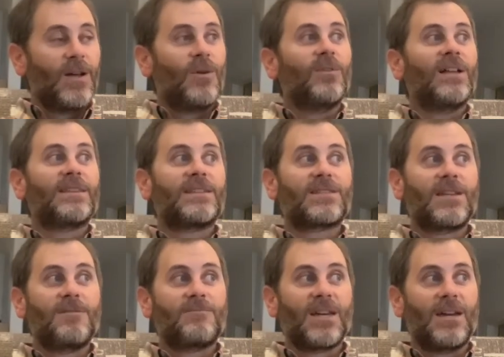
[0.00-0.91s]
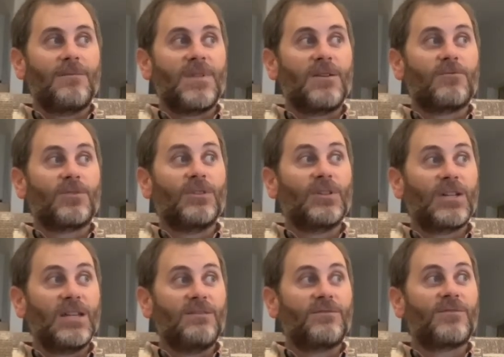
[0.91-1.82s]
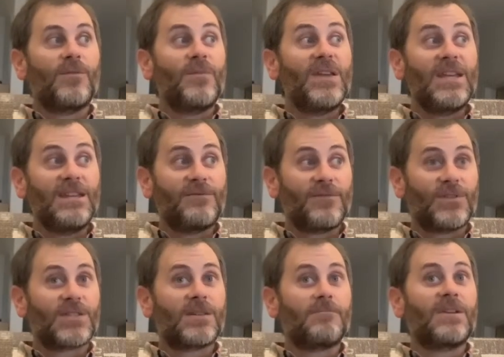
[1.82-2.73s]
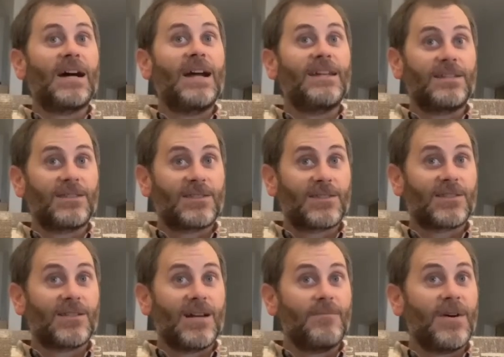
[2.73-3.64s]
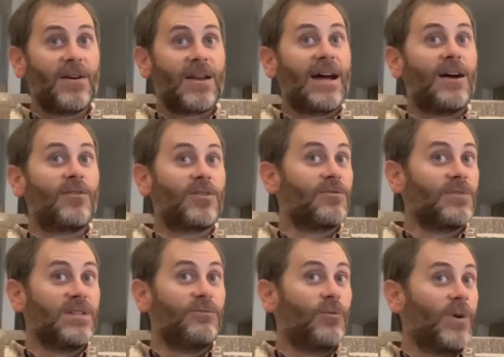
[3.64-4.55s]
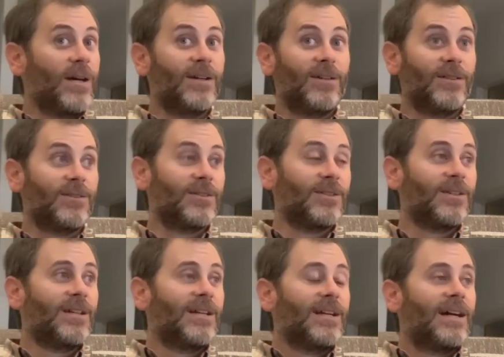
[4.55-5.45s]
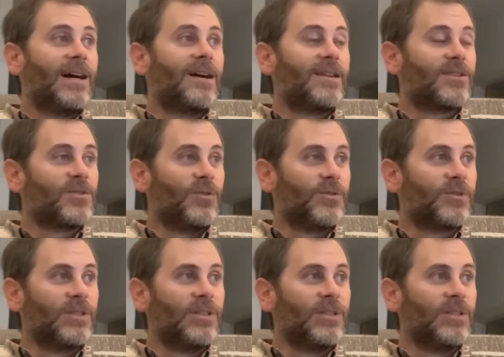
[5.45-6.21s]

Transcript: Well, at the same time, they were looking for me for some guidance about how to grieve well or how to shoulder a